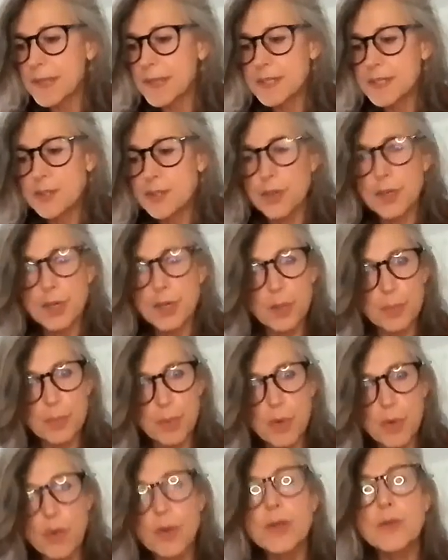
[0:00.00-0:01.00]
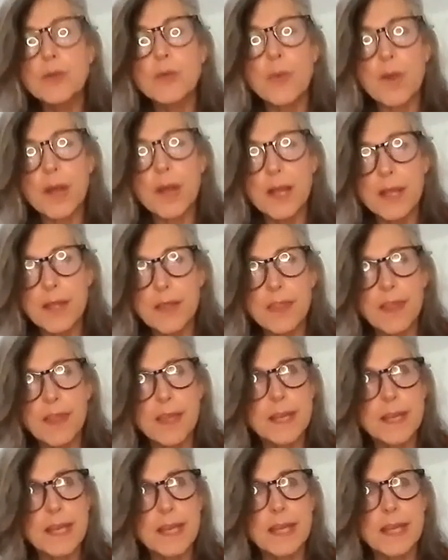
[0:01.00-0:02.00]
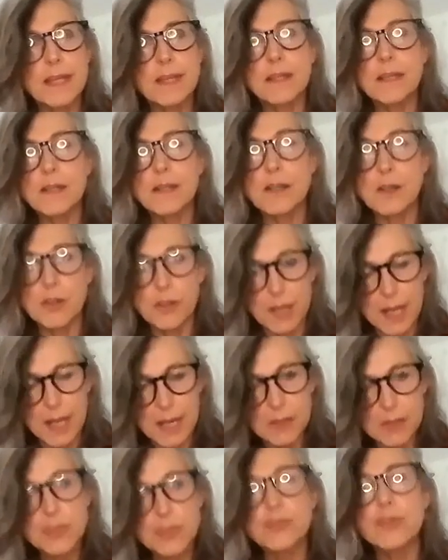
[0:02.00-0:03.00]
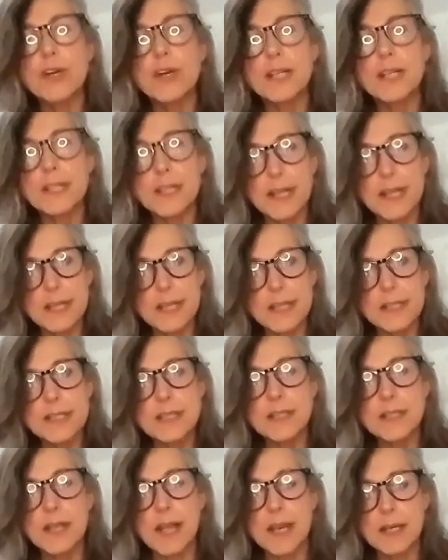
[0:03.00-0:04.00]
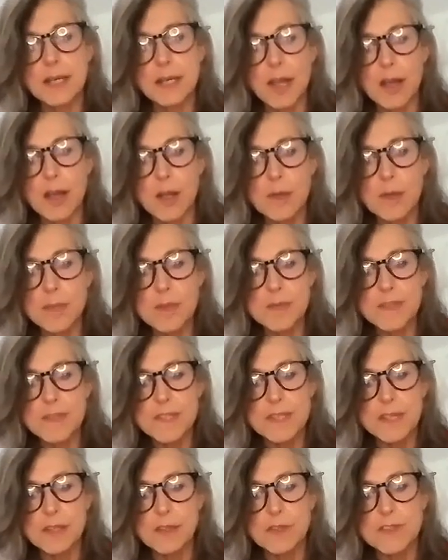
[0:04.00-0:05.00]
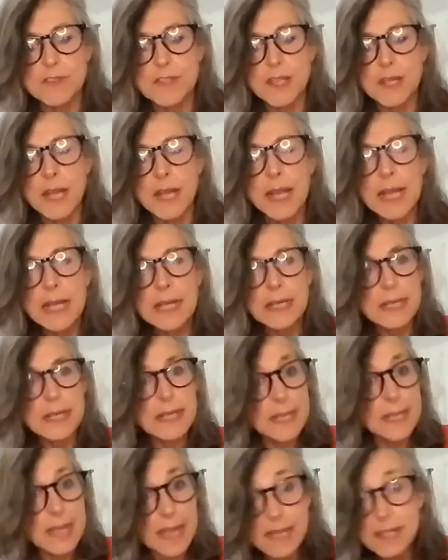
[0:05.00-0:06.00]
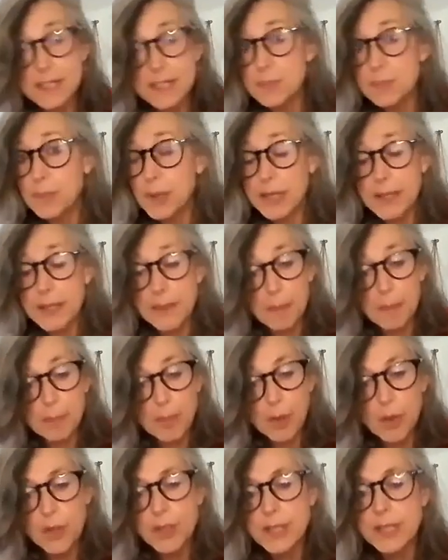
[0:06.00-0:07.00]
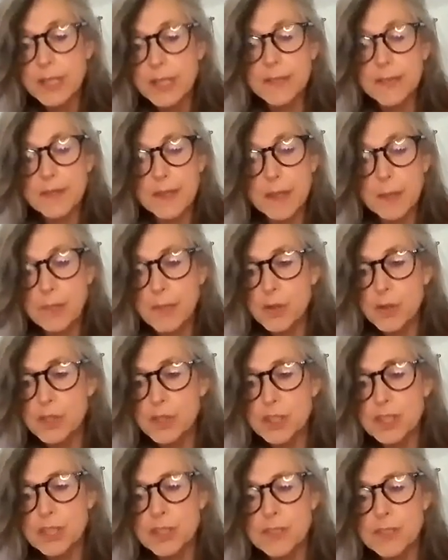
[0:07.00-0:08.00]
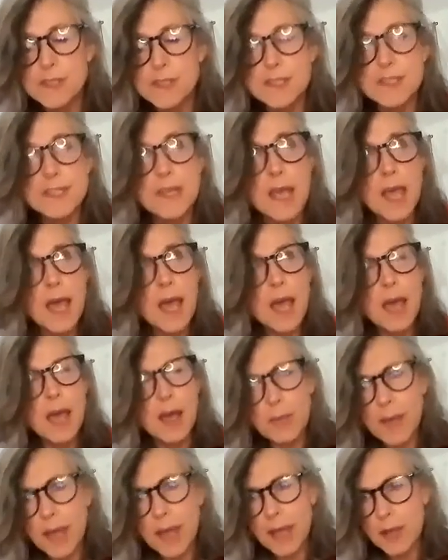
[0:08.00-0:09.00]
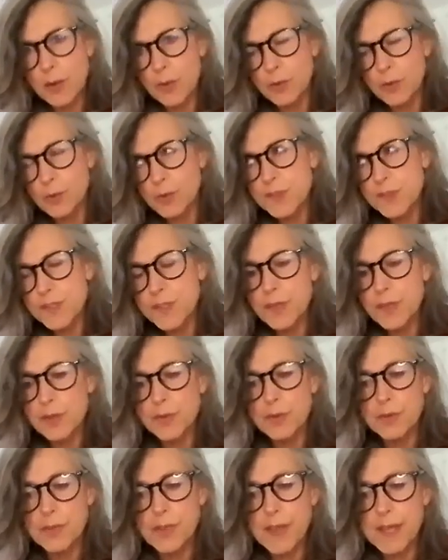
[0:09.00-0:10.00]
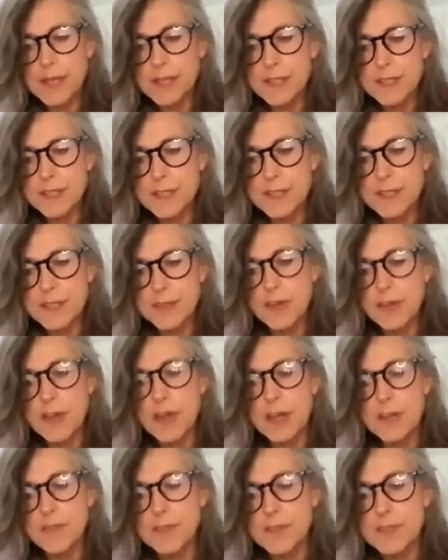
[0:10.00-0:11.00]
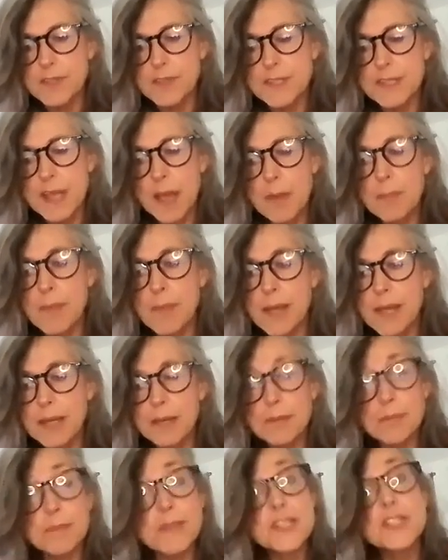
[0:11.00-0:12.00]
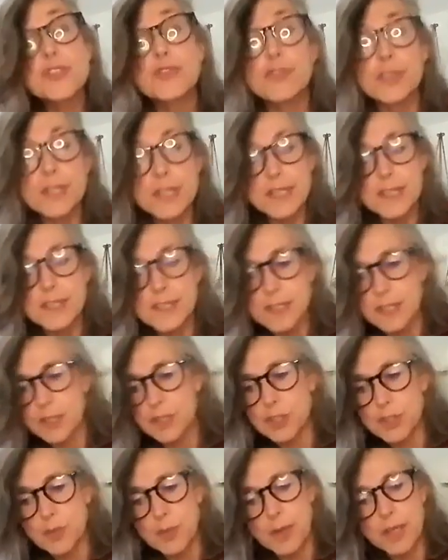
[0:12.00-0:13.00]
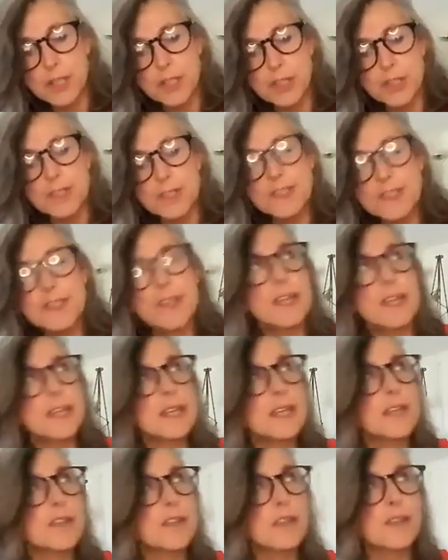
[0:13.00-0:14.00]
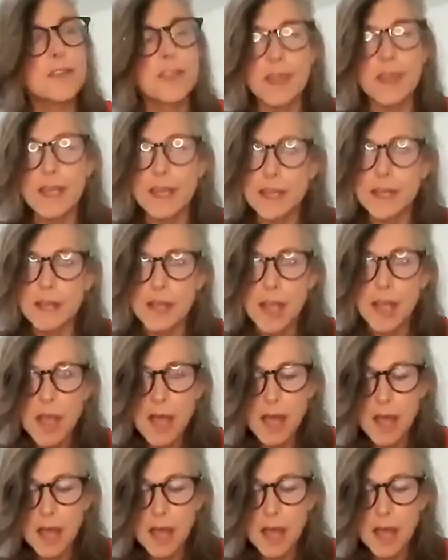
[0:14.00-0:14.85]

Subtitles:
is not at a point where they can learn how to regulate and calm themselves, that it can deplete the body, the emotions, and also that survivors may misread situations, that either they